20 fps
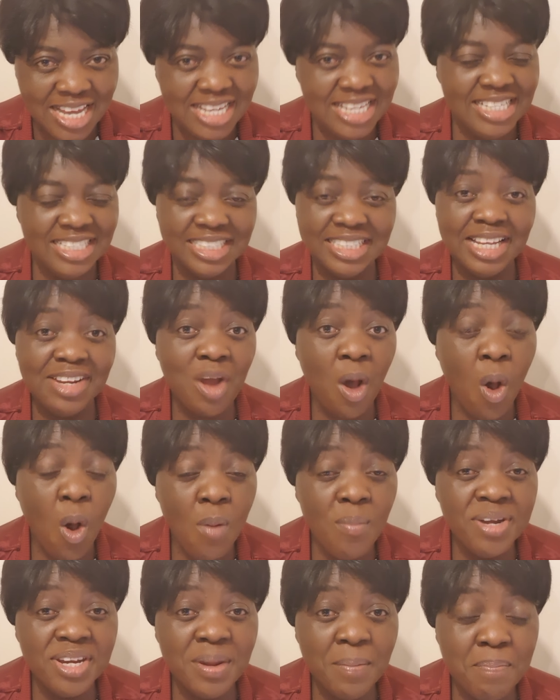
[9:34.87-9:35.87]
He is the
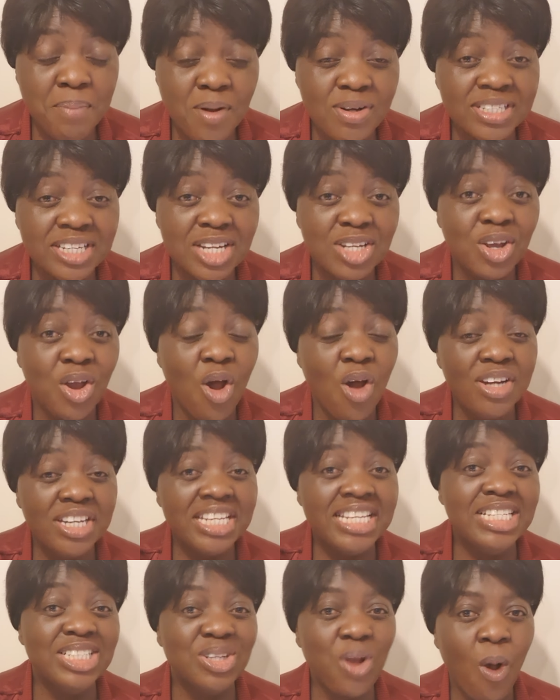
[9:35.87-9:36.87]
omnipotent God.
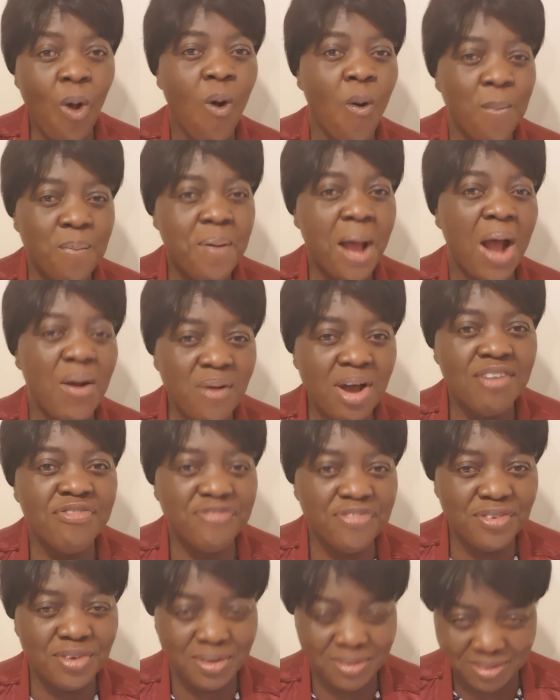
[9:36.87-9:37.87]
He is all
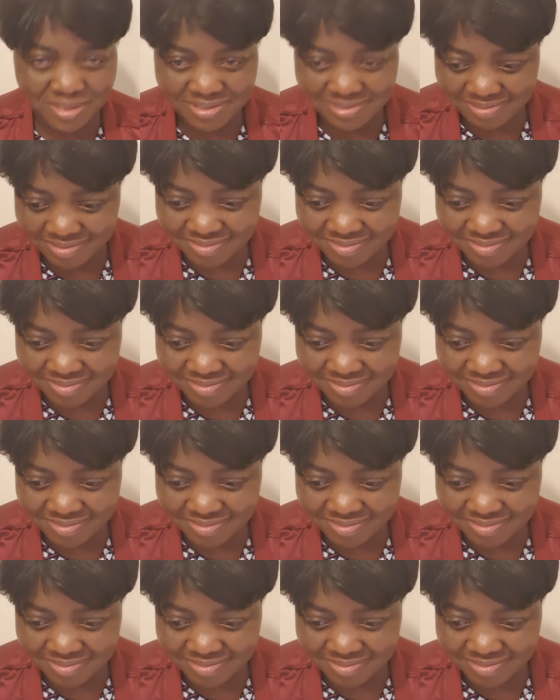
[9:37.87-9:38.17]
powerful.